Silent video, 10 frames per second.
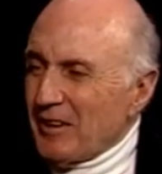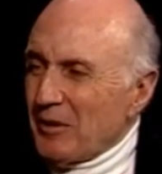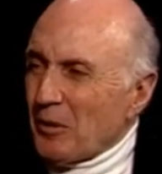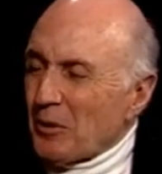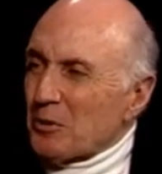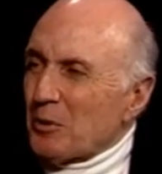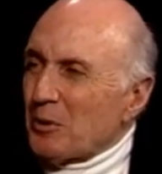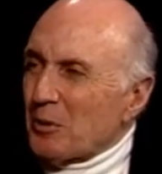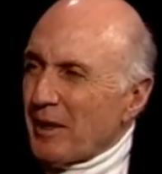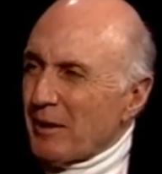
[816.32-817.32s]
You notice
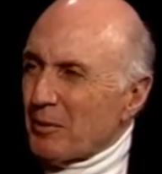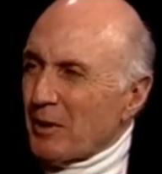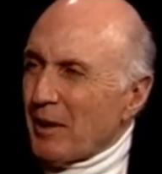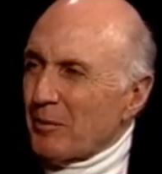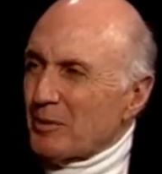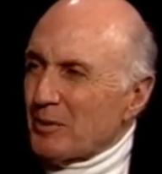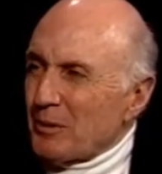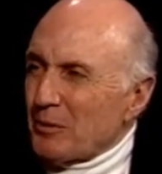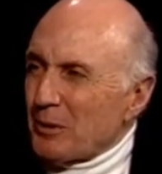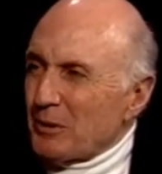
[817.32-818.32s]
when you laugh what happens
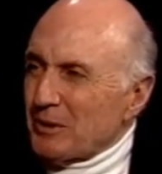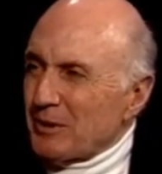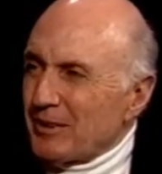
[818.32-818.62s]
to your voice?